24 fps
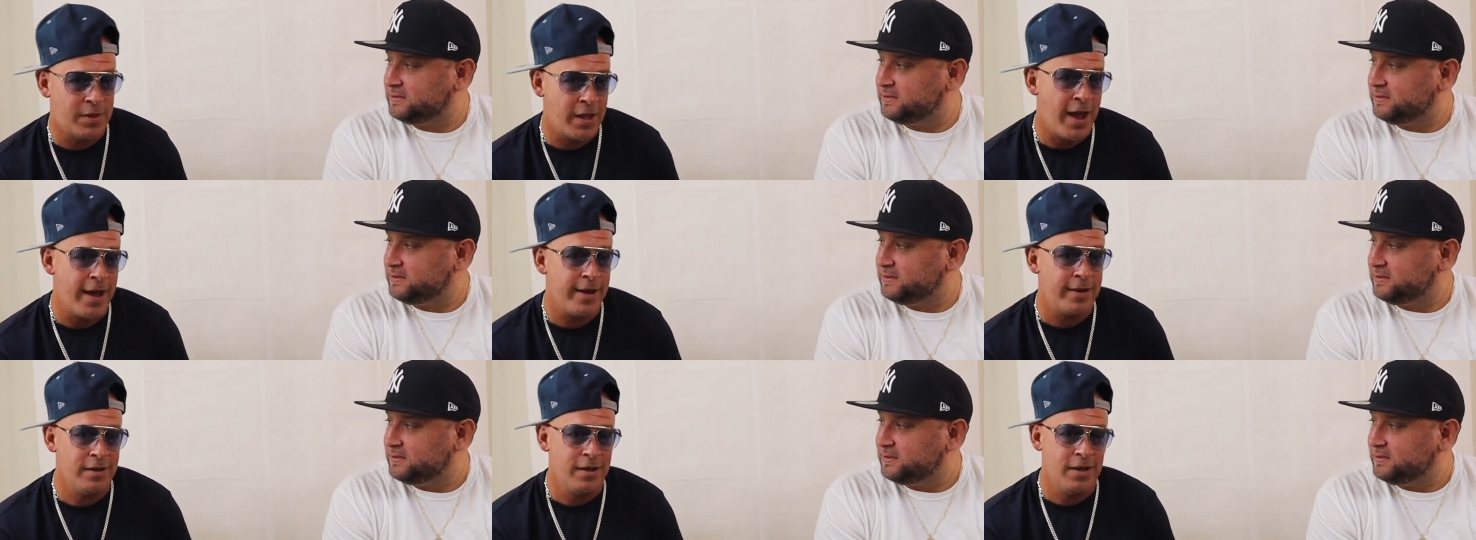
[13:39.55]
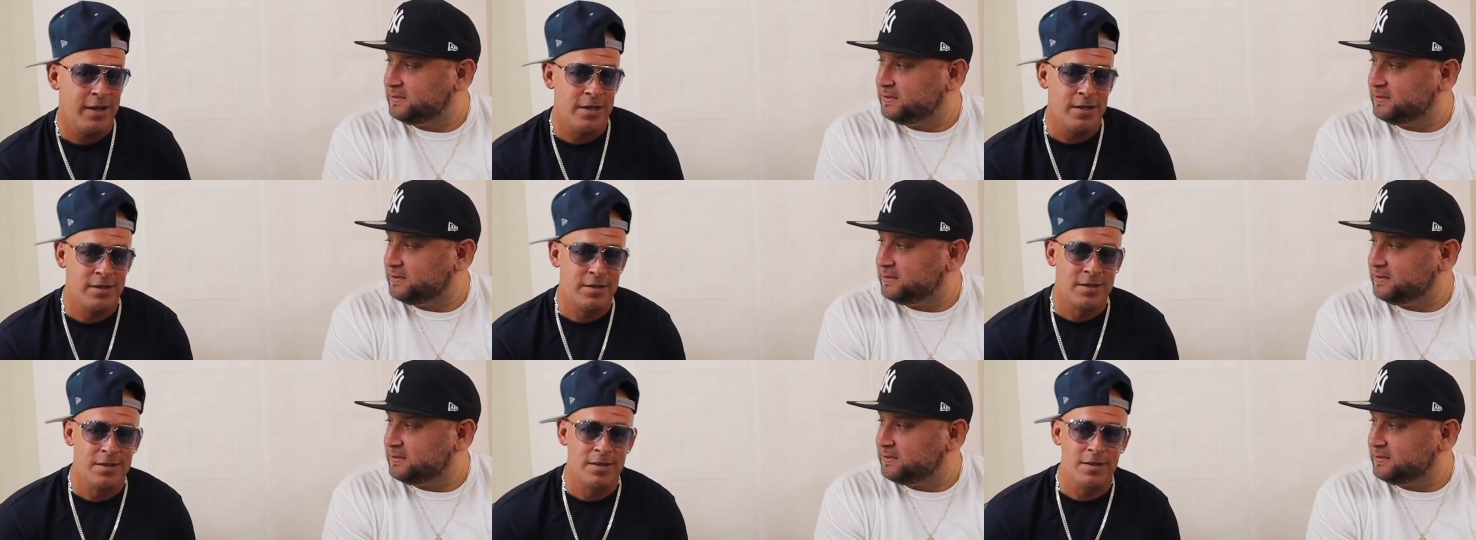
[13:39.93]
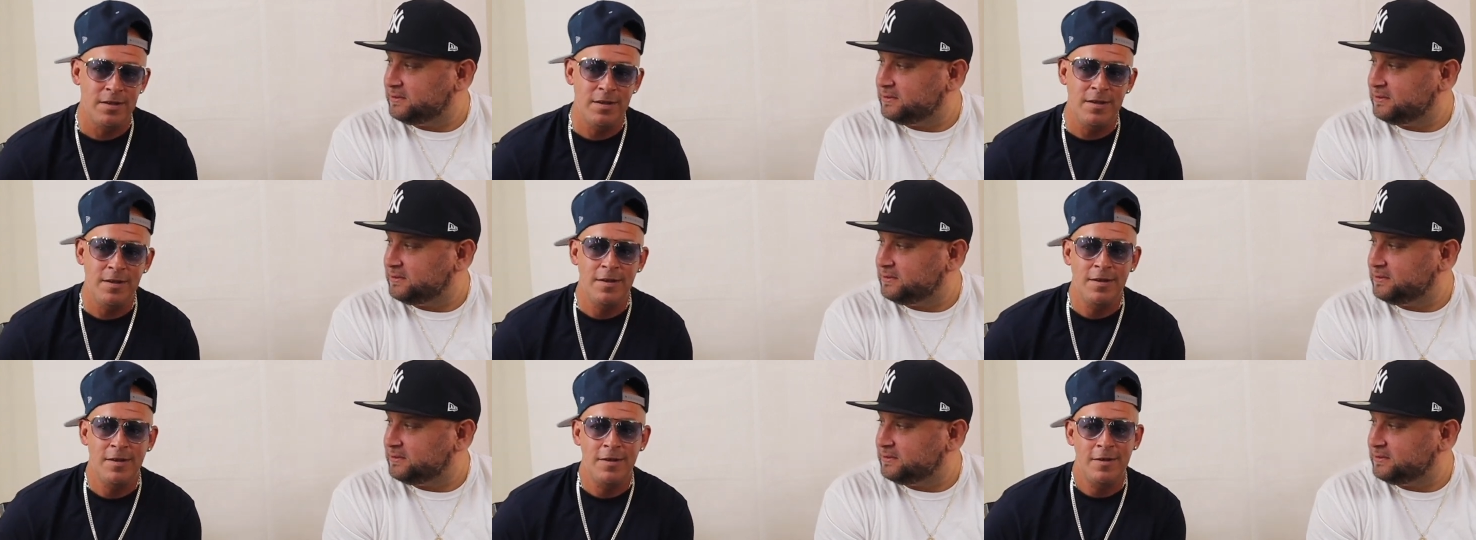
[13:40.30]
Speaker 1: that led
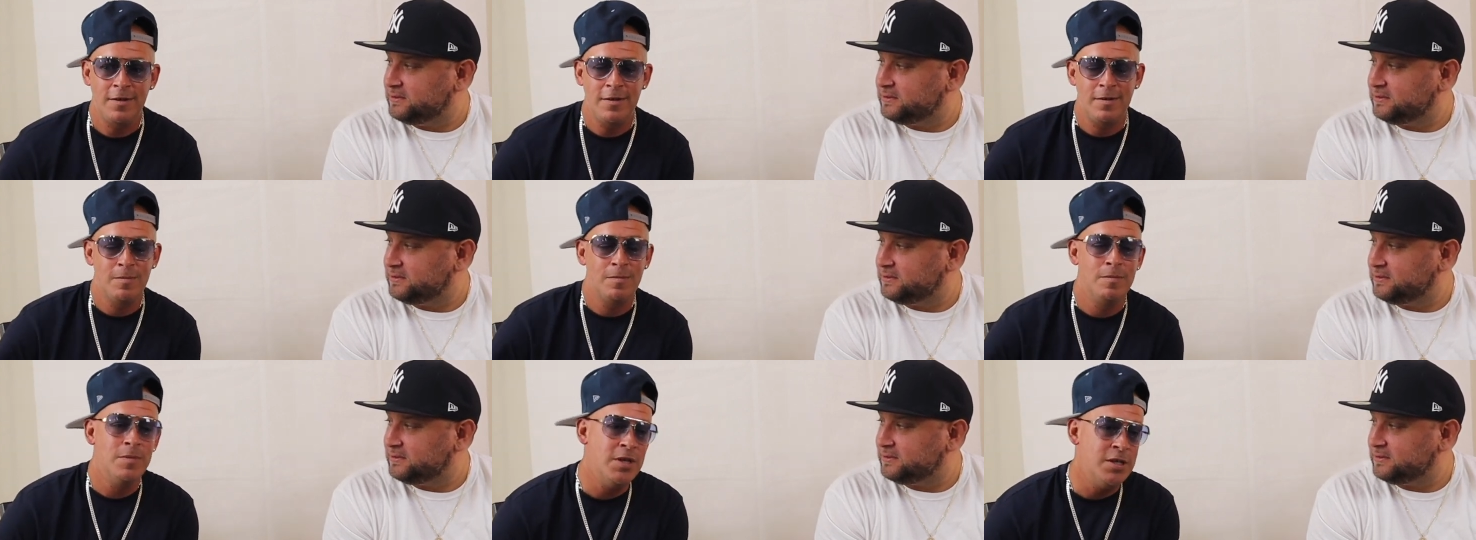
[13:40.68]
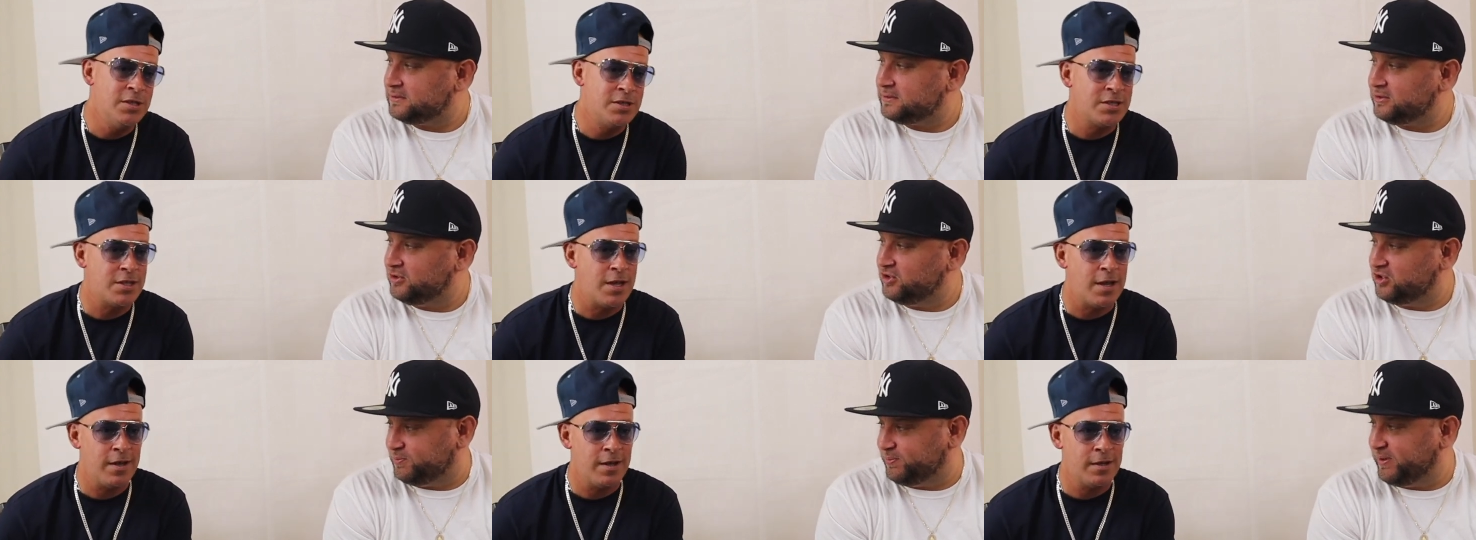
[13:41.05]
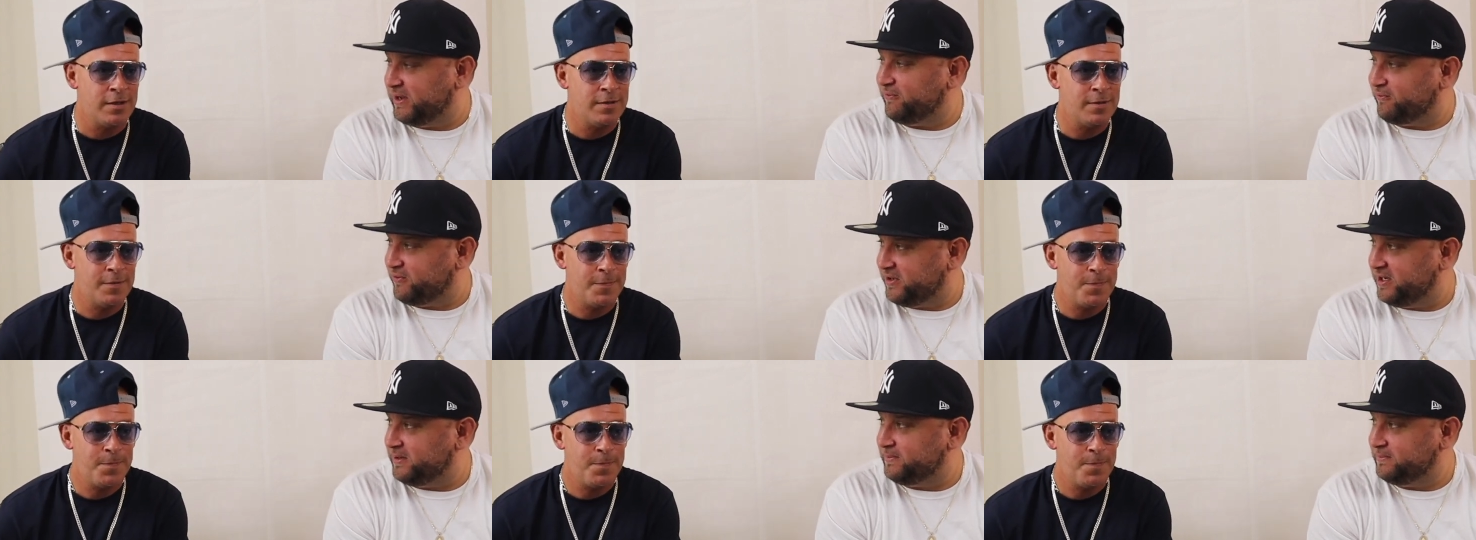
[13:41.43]
to me
Speaker 2: staying. You
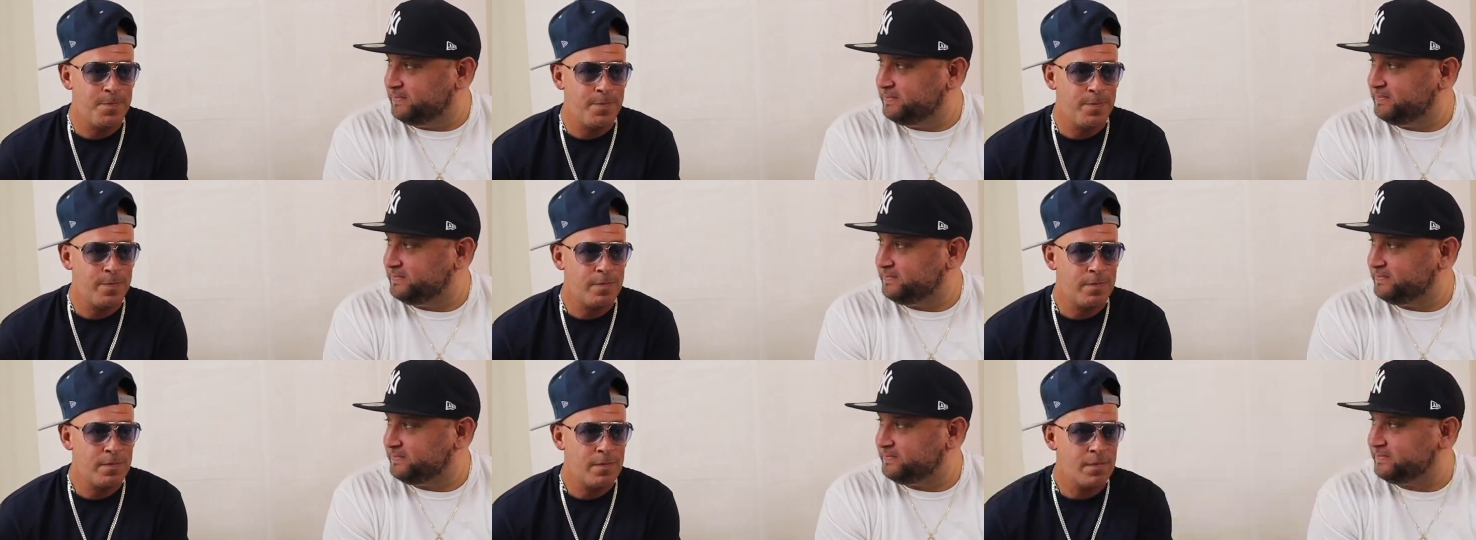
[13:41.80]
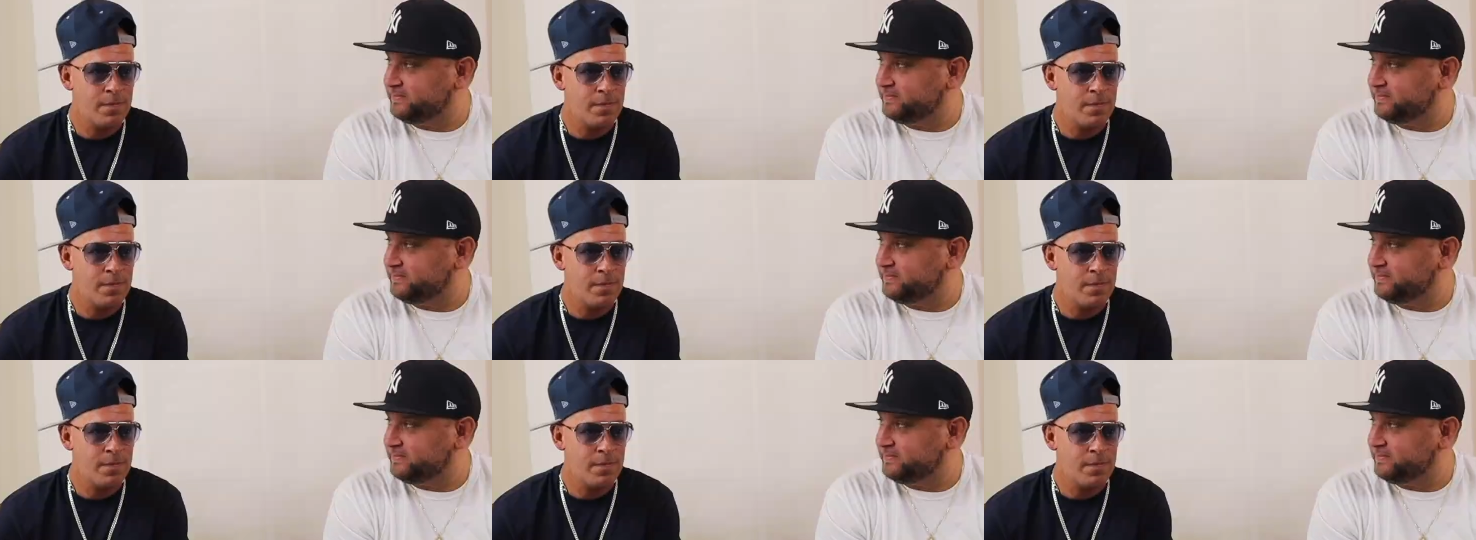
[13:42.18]
spit for them?